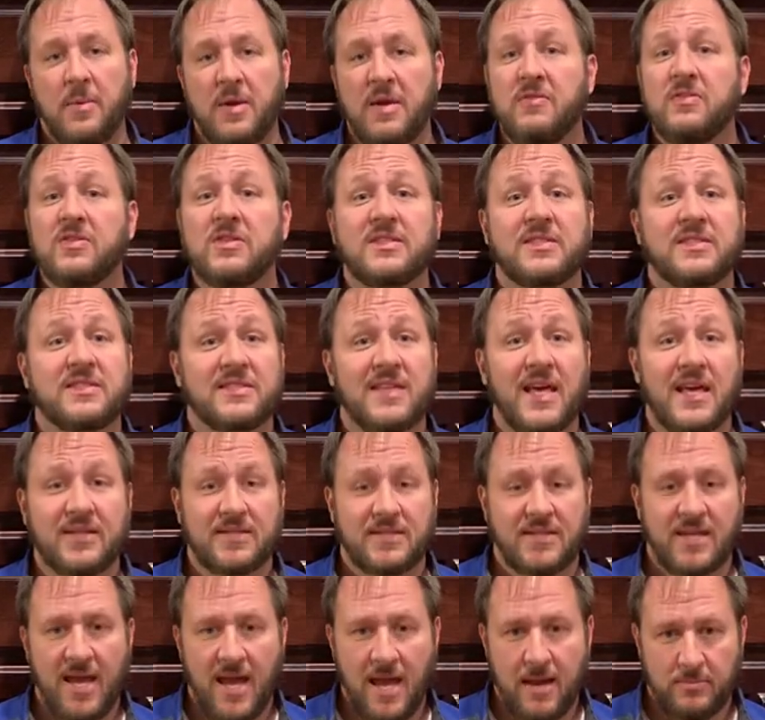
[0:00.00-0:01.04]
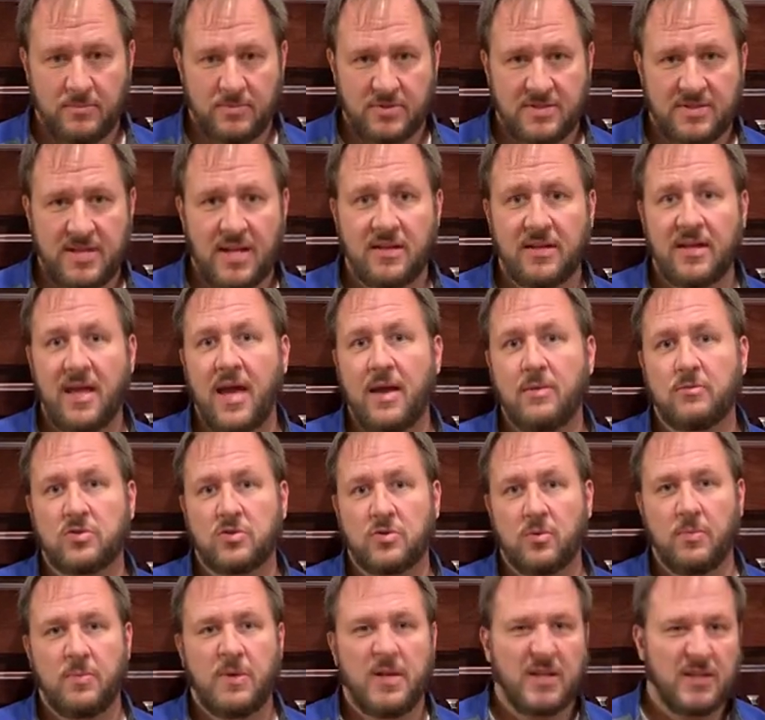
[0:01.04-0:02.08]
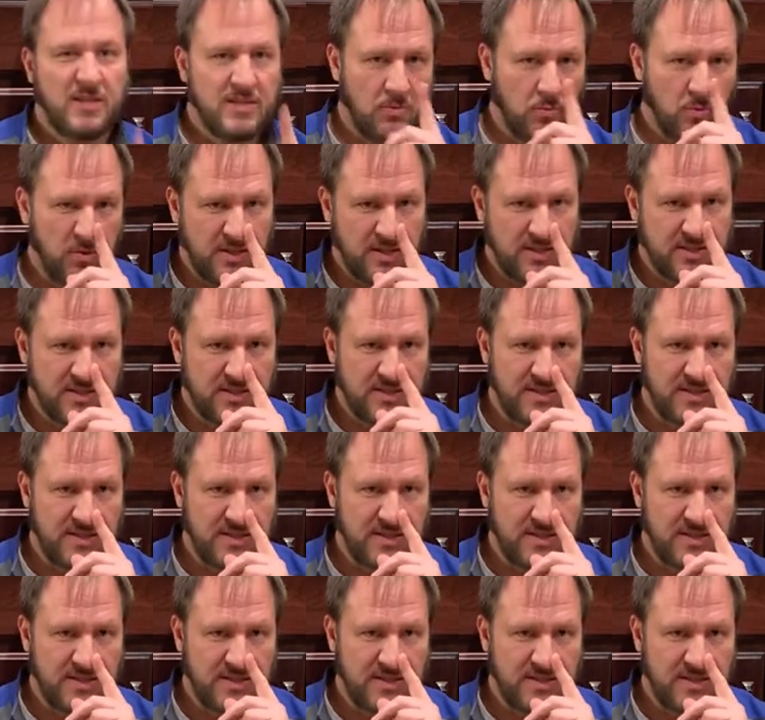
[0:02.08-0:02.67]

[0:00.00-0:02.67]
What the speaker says: Even scent games. Scent games would be with a